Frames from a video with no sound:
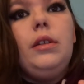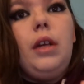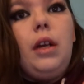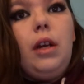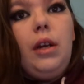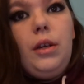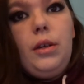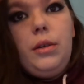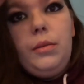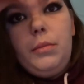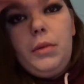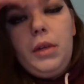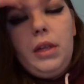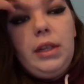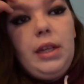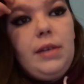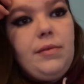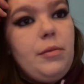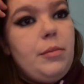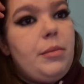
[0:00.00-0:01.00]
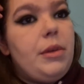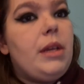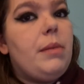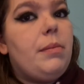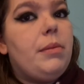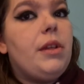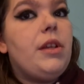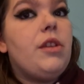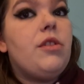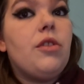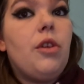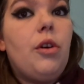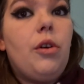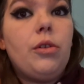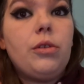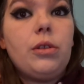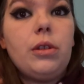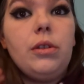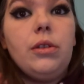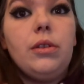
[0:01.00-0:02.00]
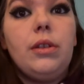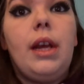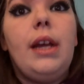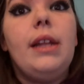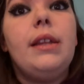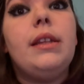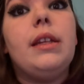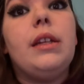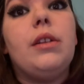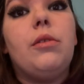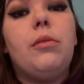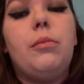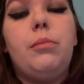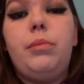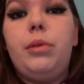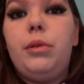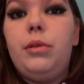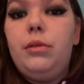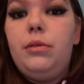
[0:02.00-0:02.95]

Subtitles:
11 people in total ended up